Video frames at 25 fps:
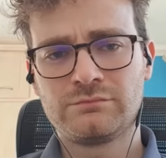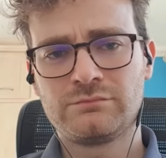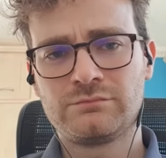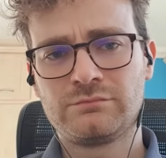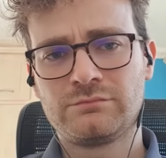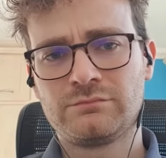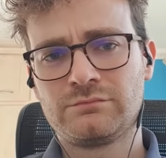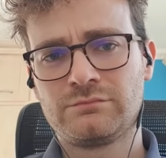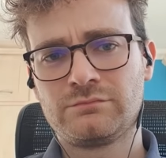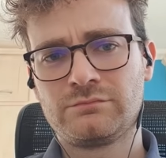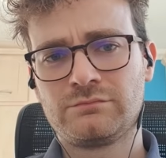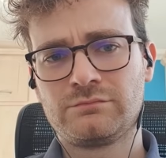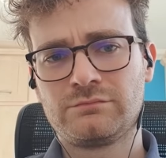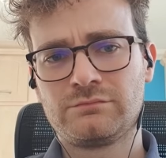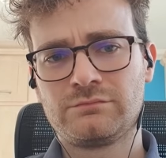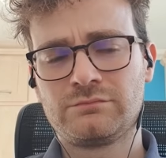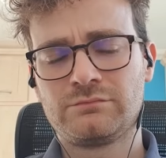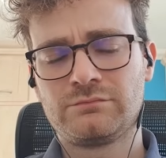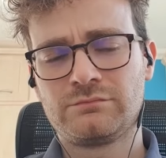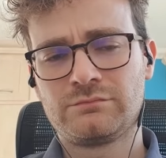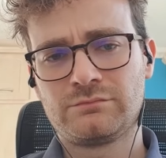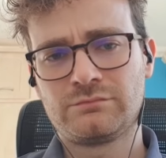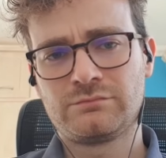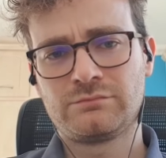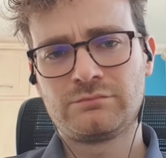
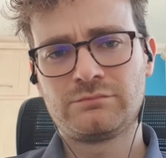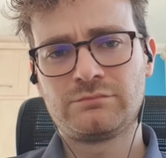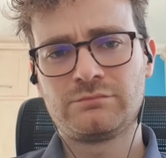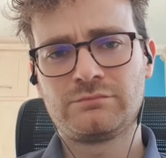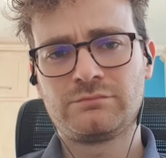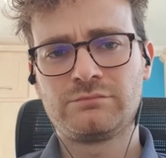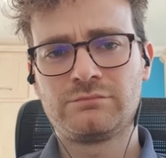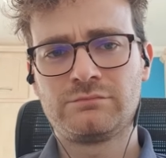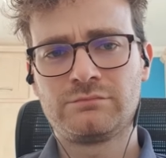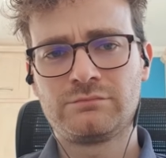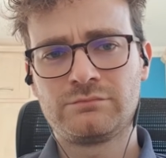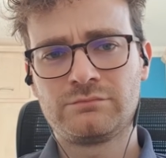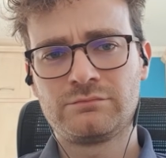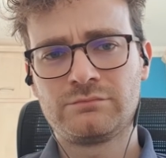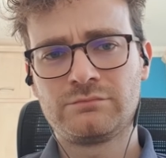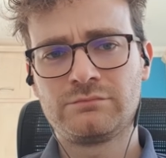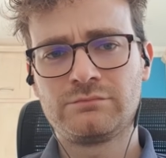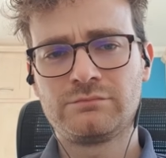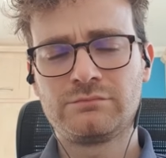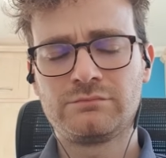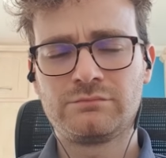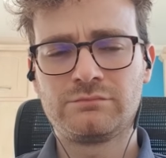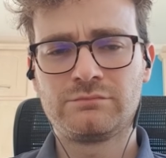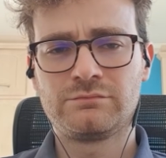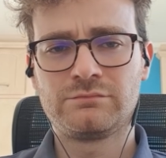
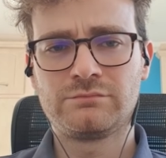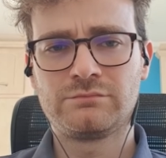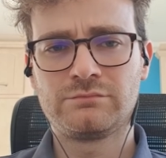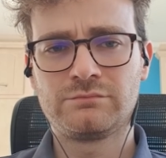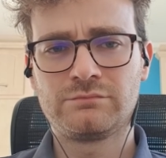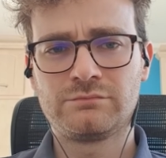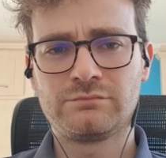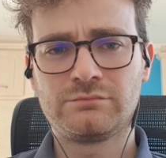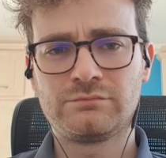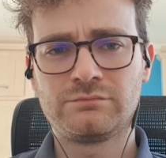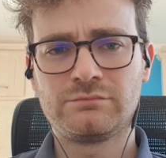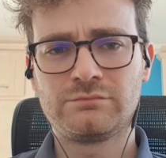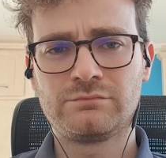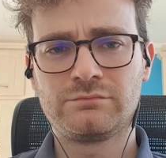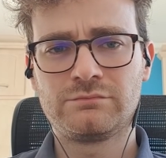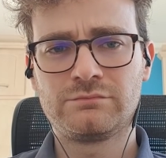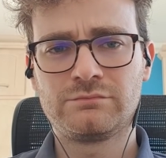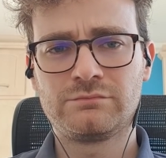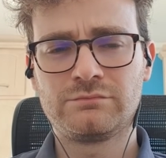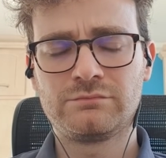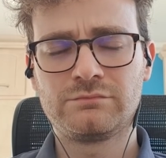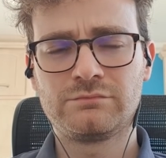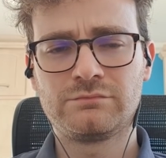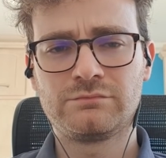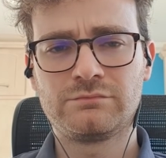
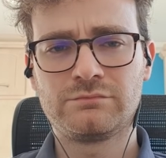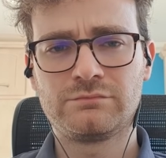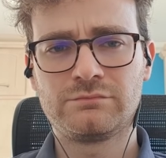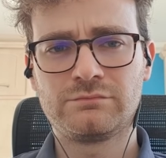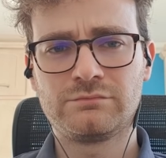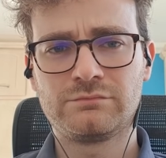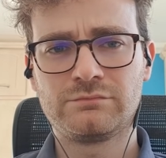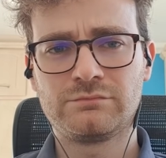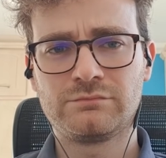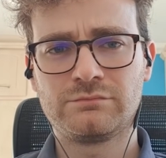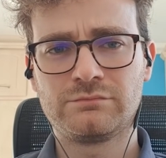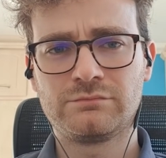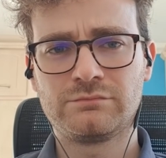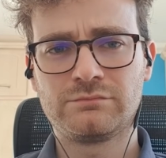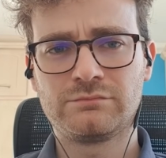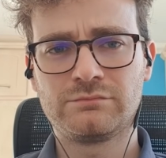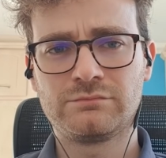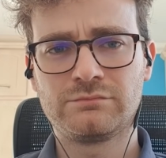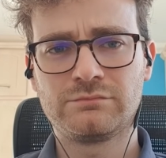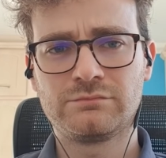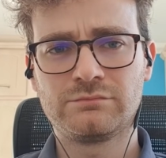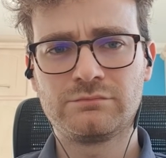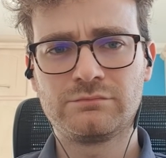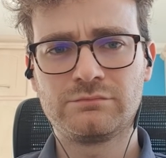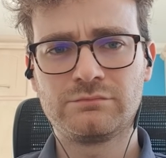
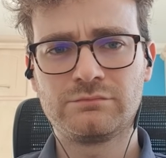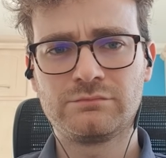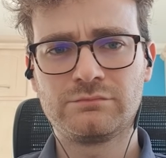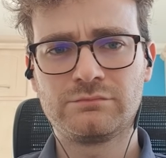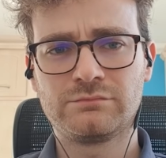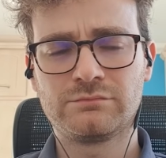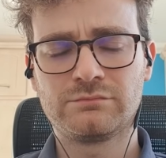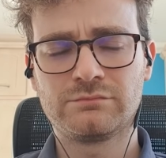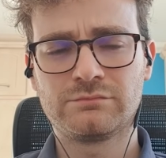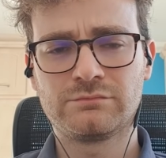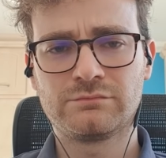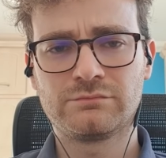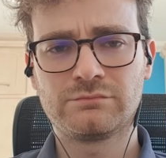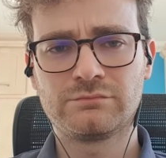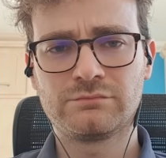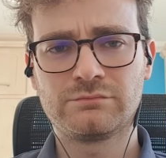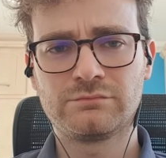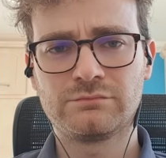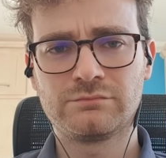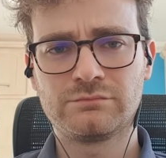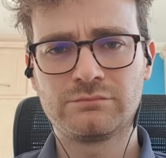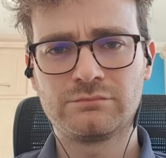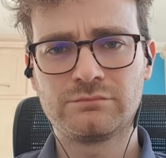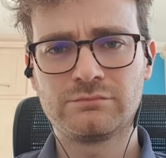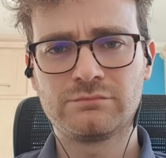
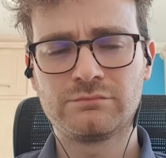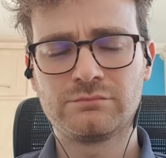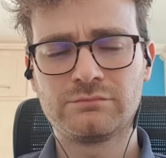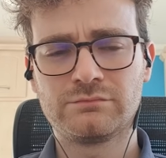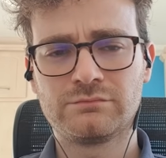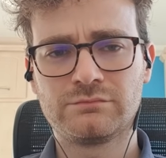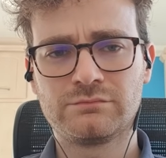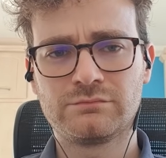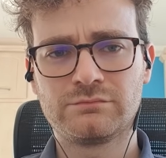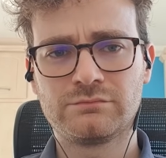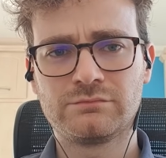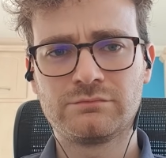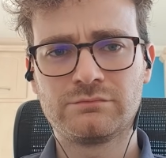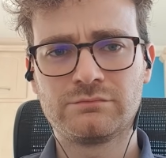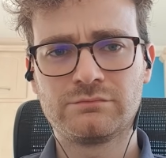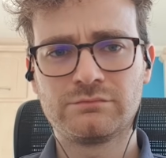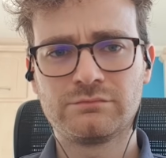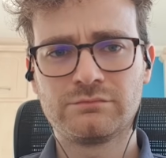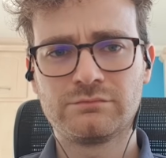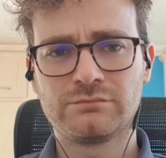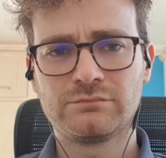(not speaking)